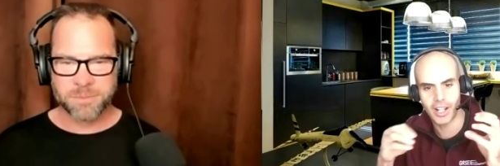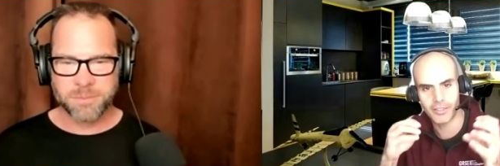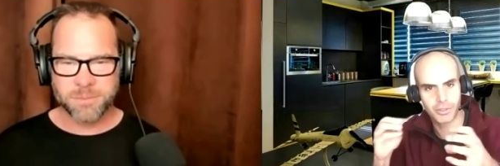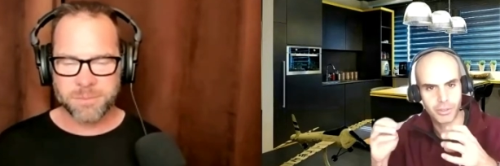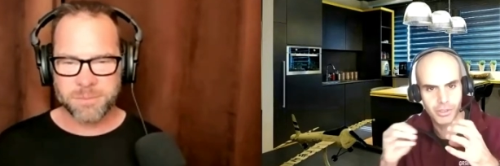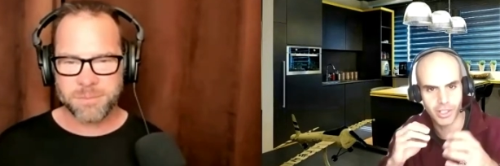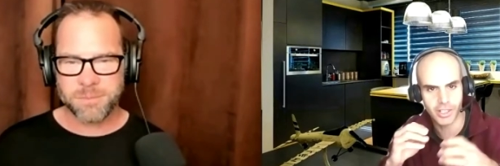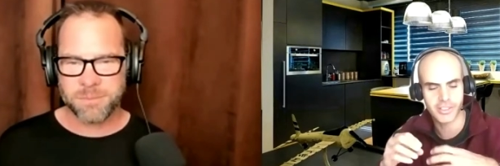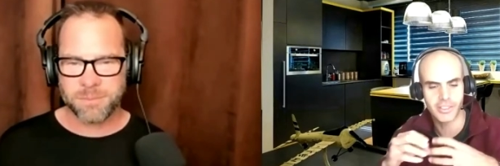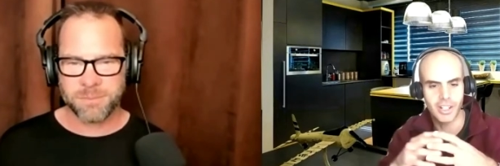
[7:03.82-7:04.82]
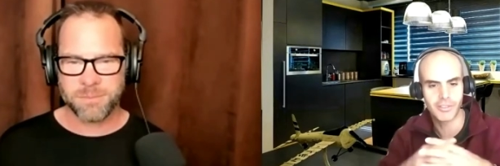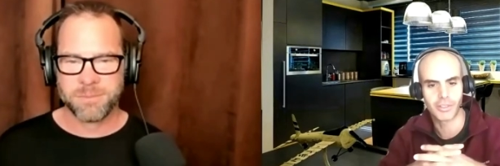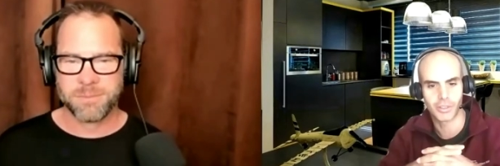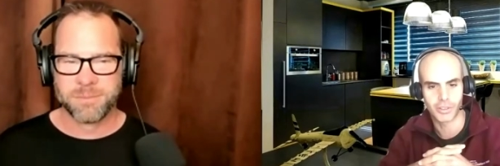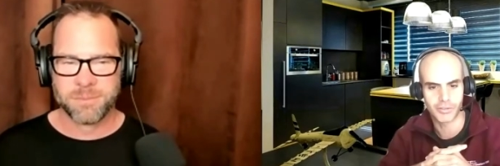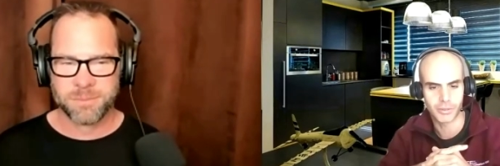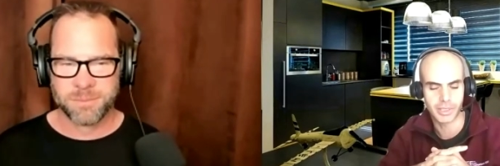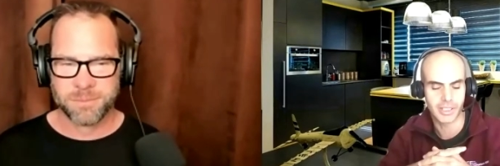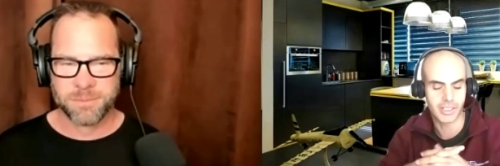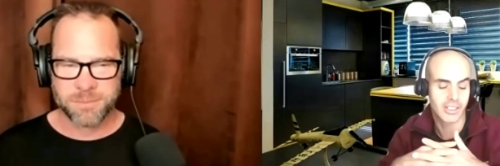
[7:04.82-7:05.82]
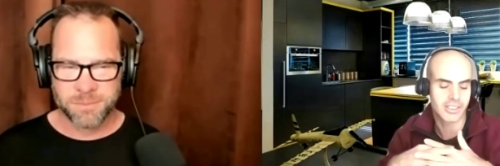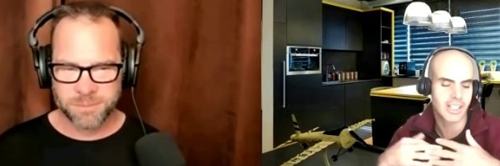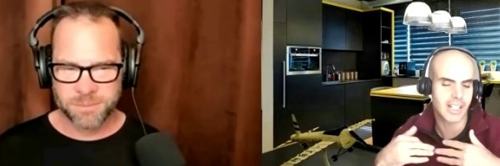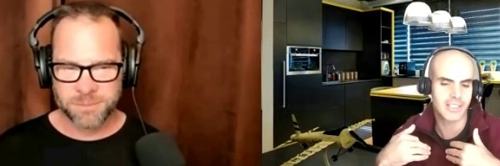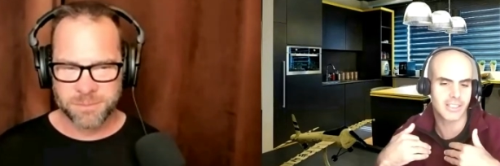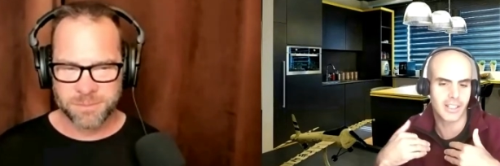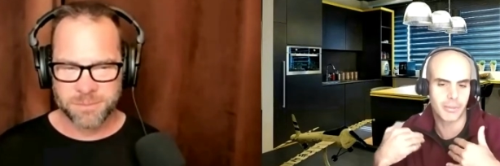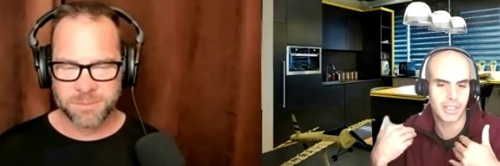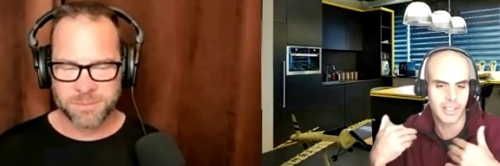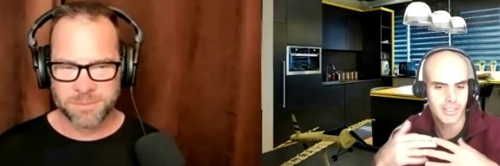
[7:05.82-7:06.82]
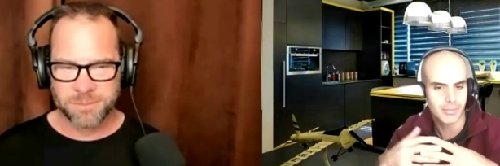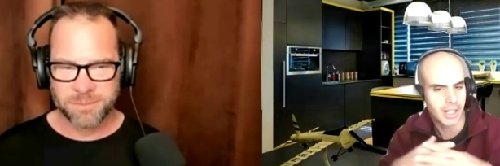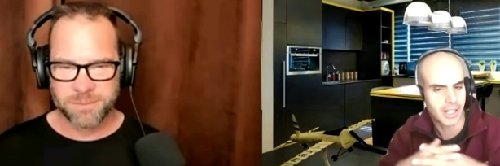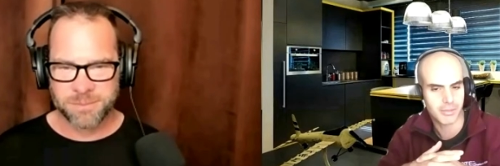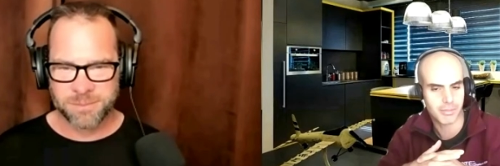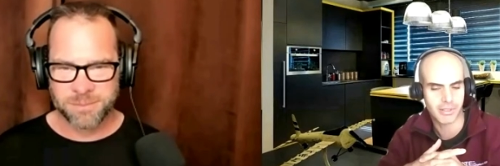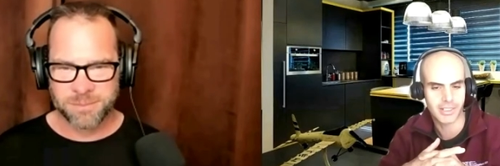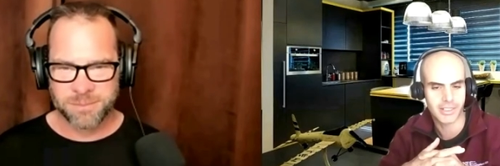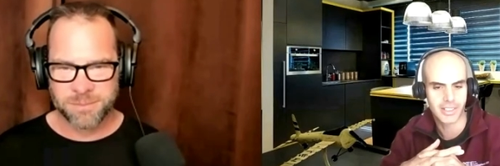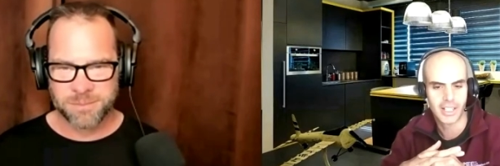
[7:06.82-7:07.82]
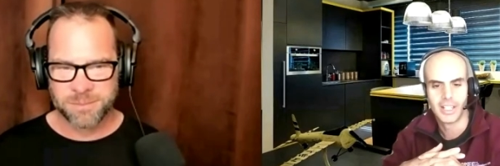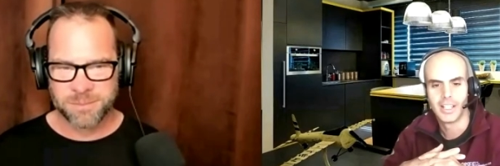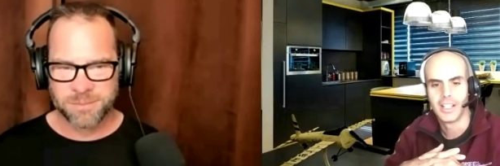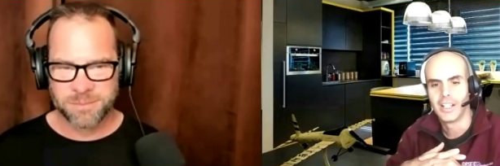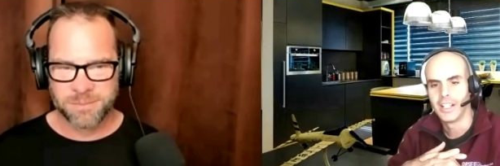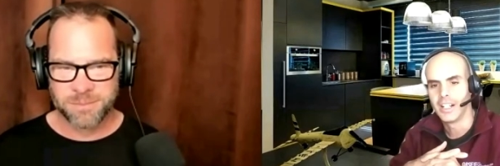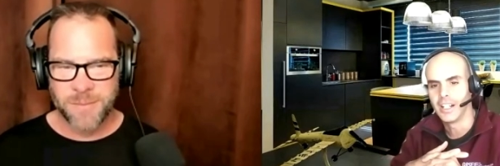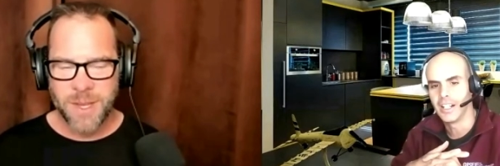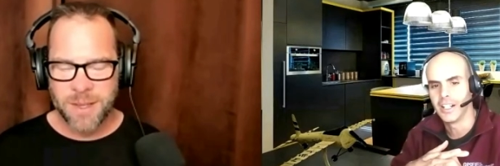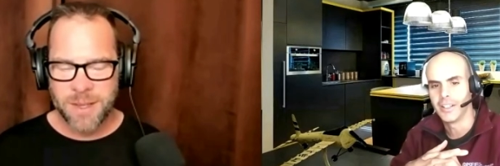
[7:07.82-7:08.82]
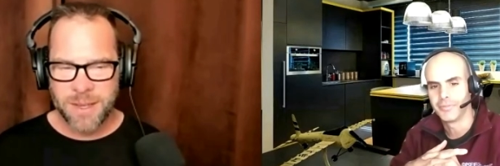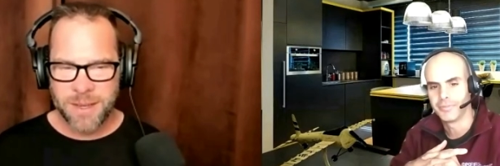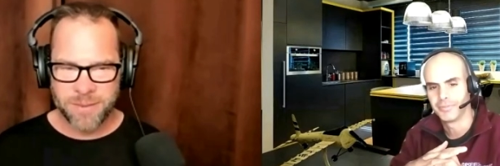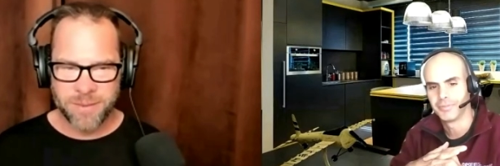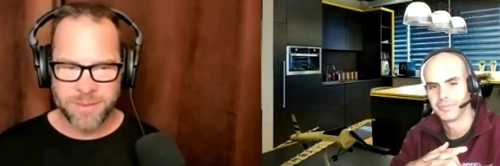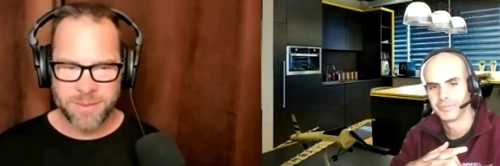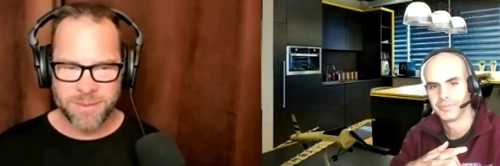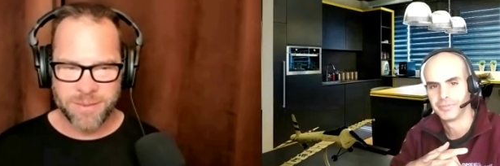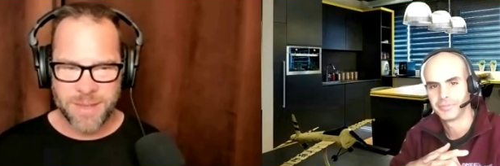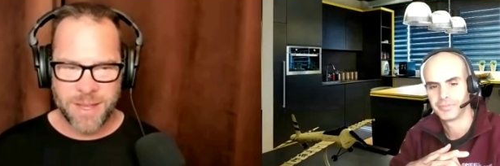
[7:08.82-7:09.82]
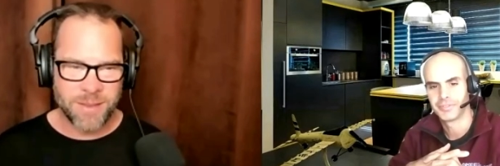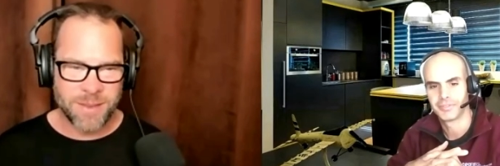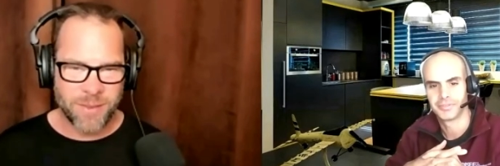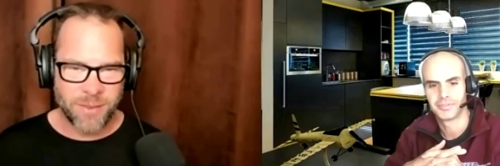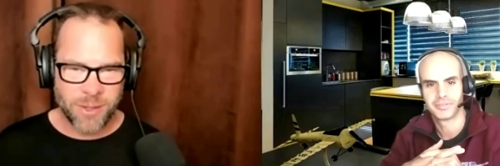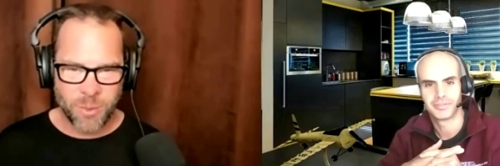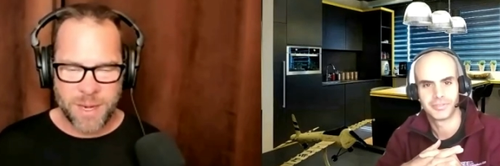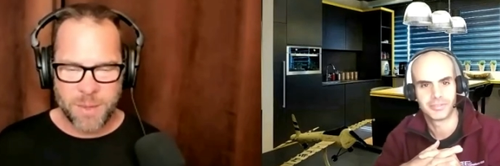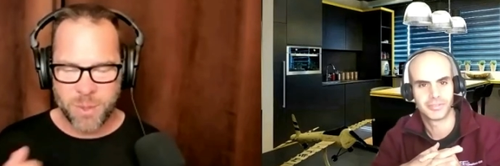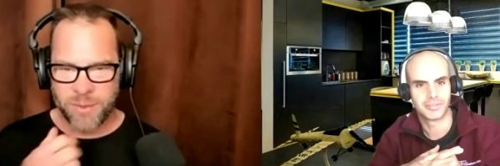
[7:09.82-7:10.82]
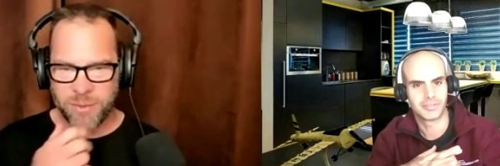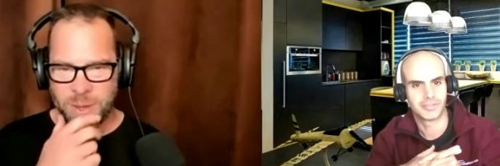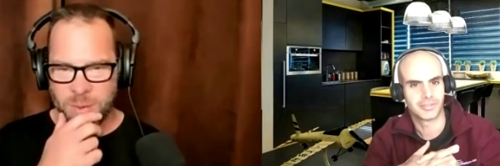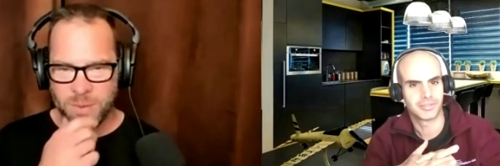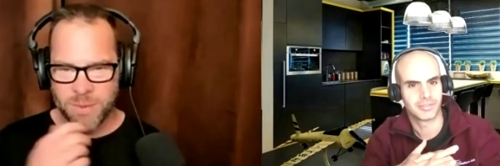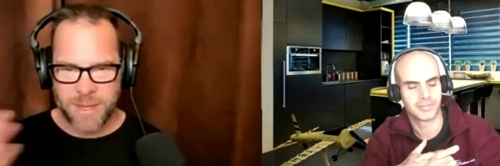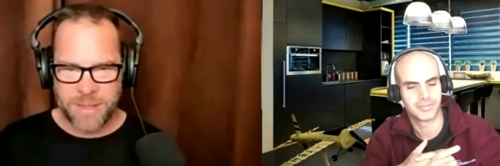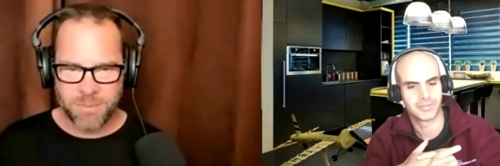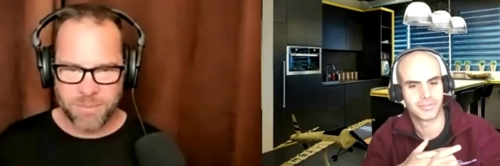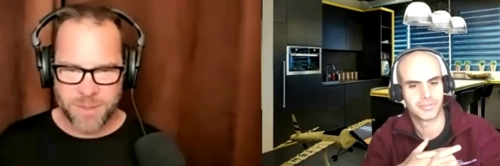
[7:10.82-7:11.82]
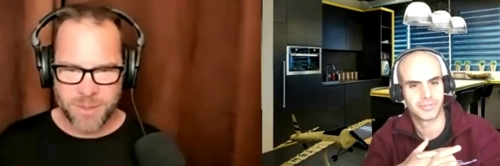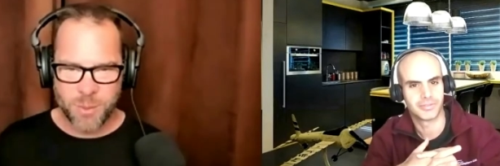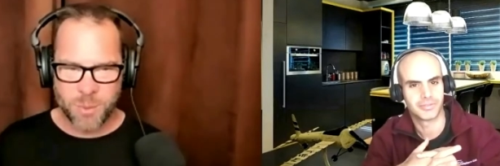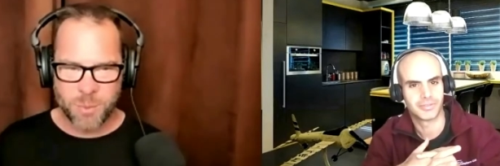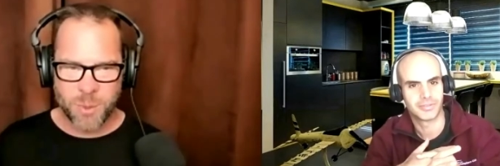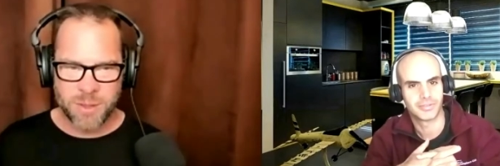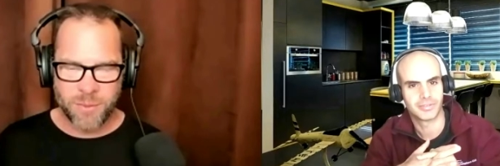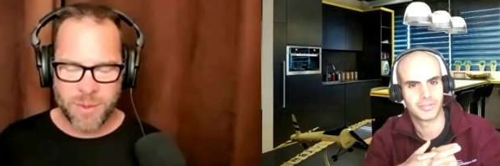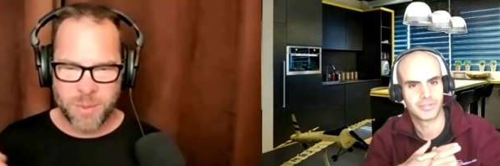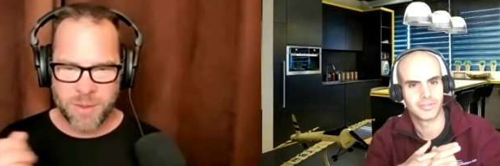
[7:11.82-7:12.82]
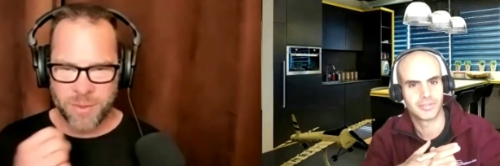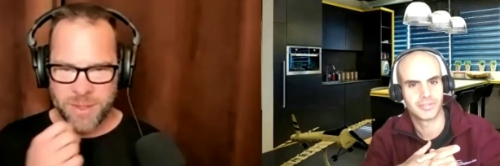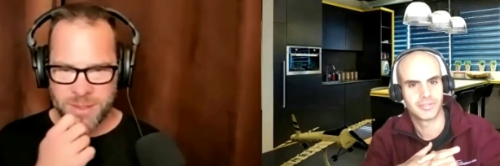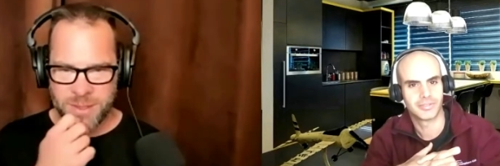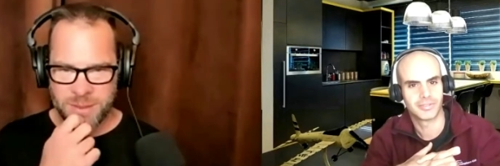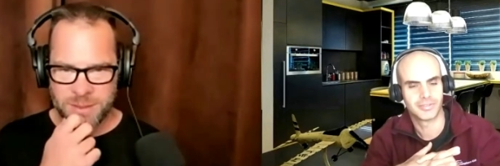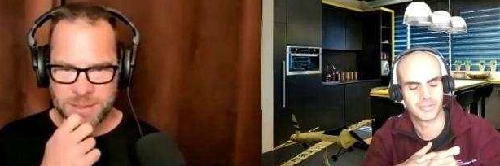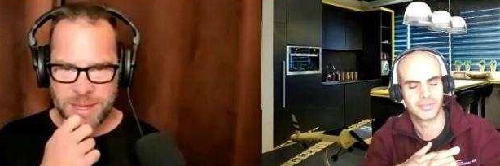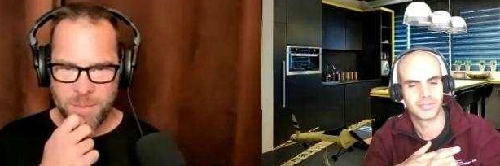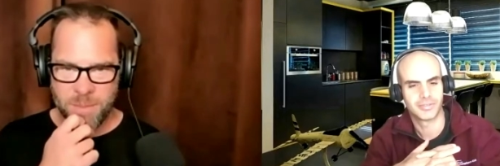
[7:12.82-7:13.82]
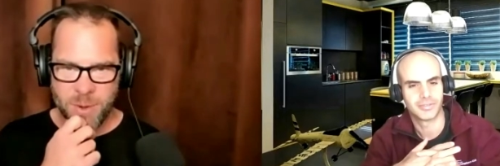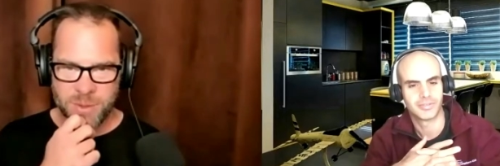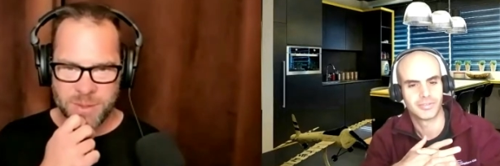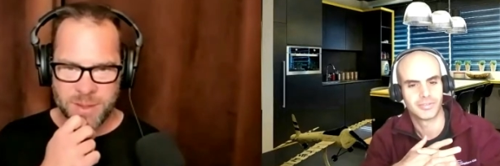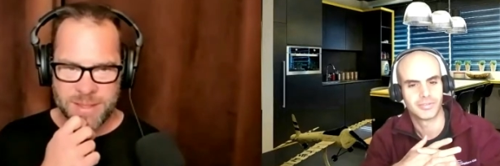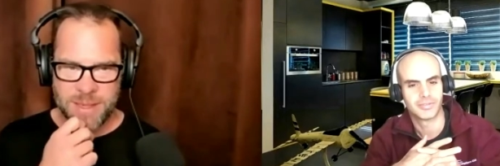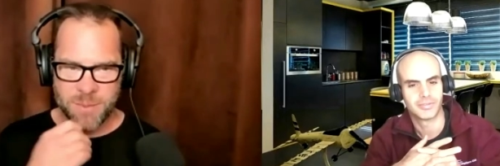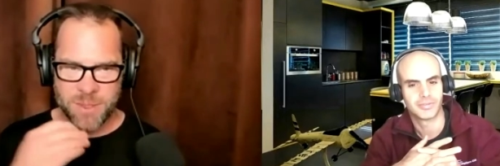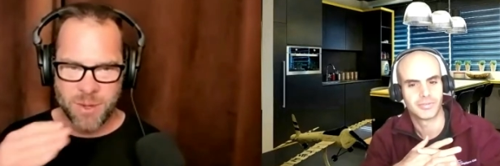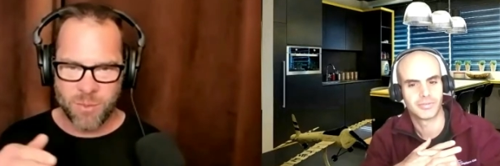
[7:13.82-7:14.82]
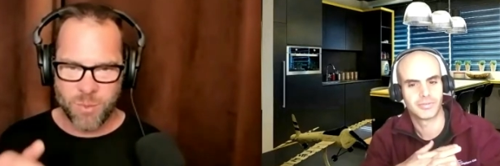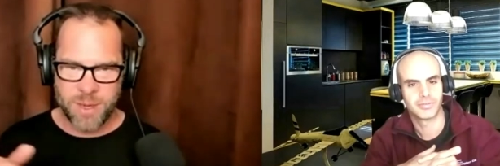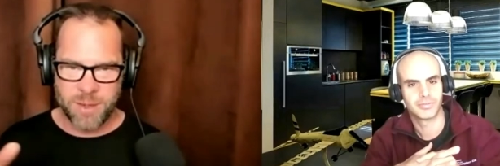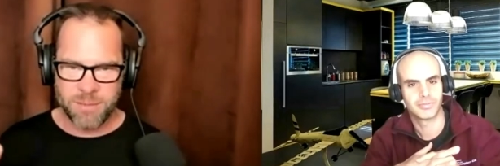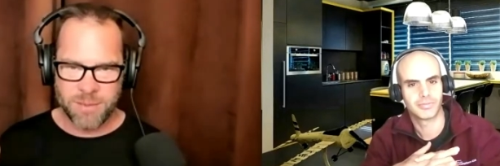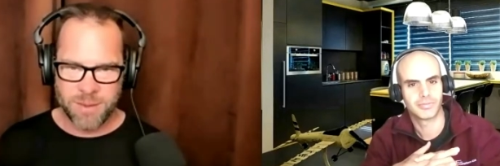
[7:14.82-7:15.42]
Speaker 1: have to adjust and you have to learn from it at least that's i mean that's my experience um, yeah
Speaker 2: that, that's a good way to put it so like the super bowl in football for instance like most of the teams don't win